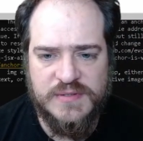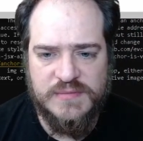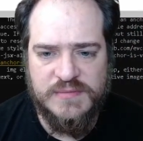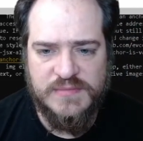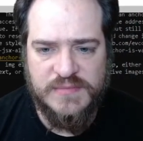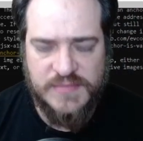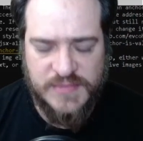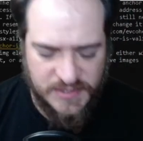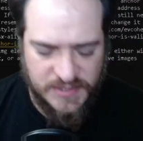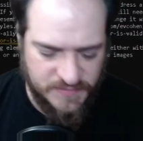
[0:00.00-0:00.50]

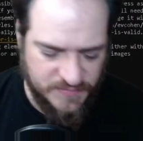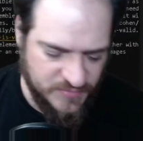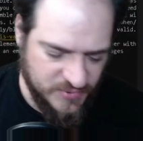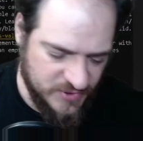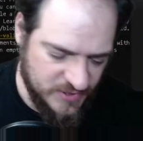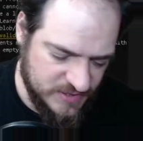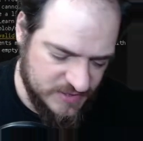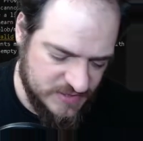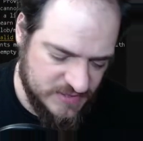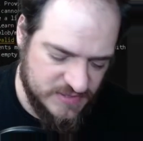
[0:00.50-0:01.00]
my
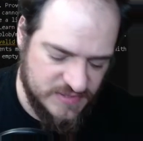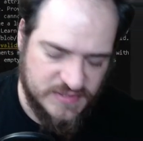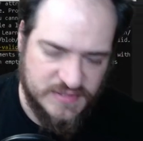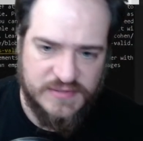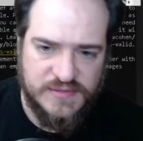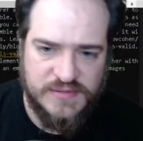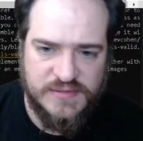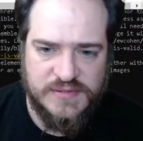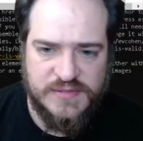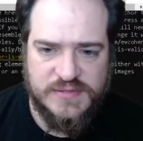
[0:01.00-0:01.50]
price
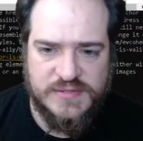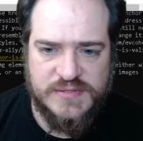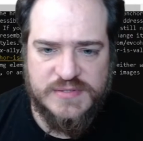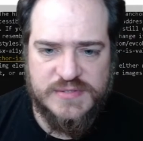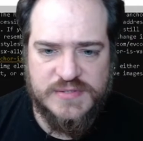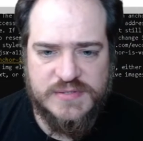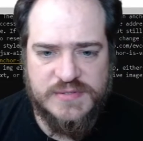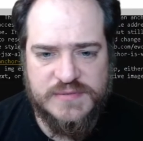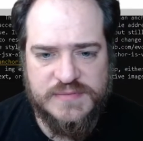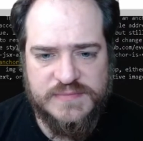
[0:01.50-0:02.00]

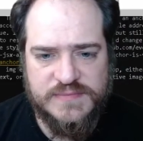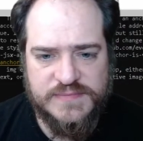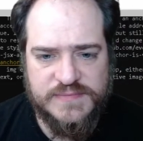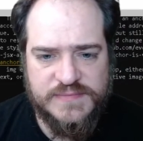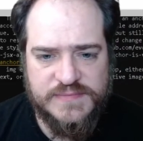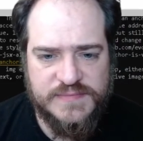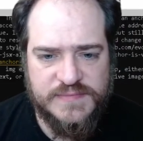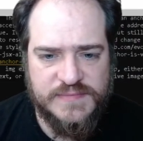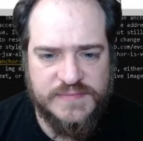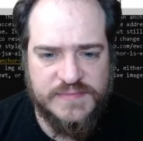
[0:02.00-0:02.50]
dots,
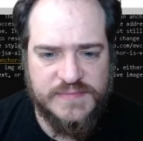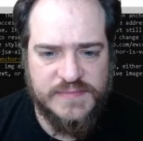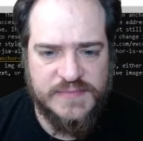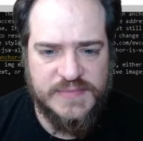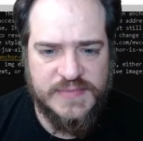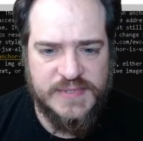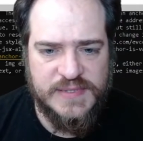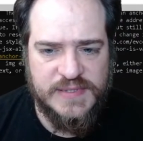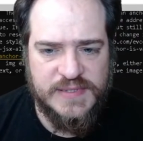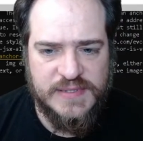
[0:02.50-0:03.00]

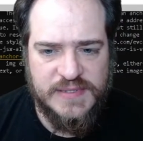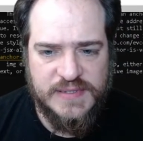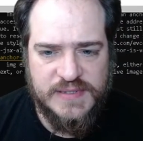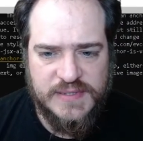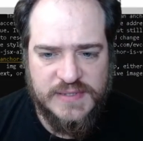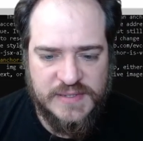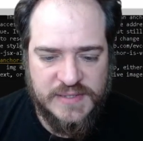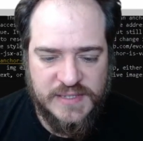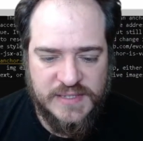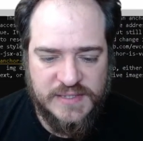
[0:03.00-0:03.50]

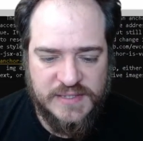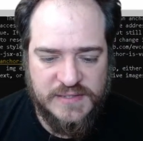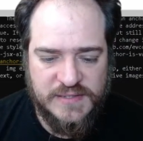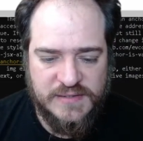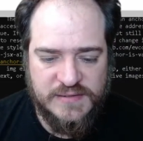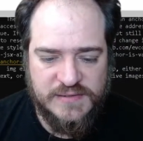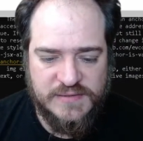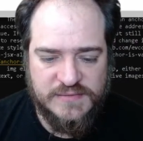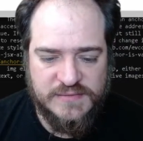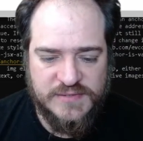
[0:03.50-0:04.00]
and
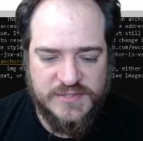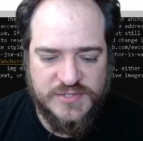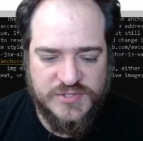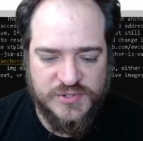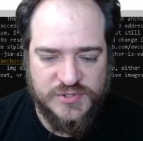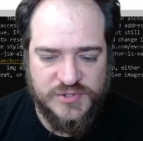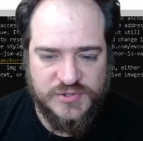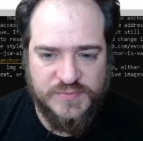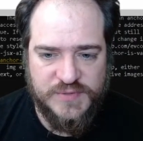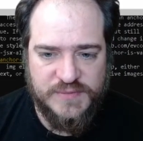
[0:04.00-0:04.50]
here is
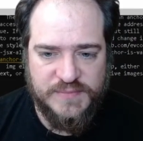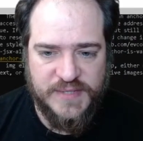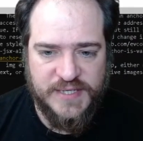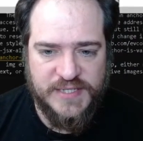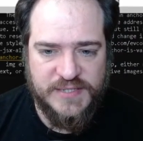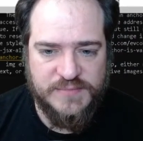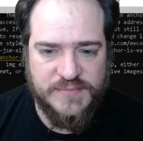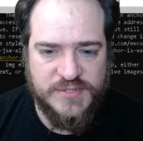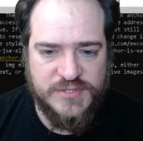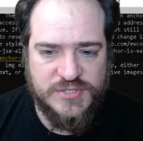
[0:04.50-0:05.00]
going to be my
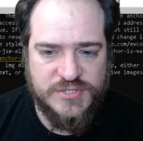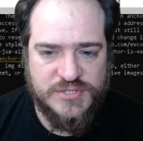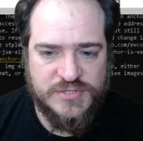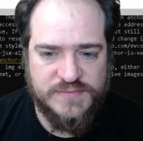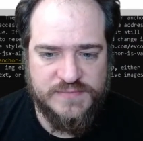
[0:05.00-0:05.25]
image.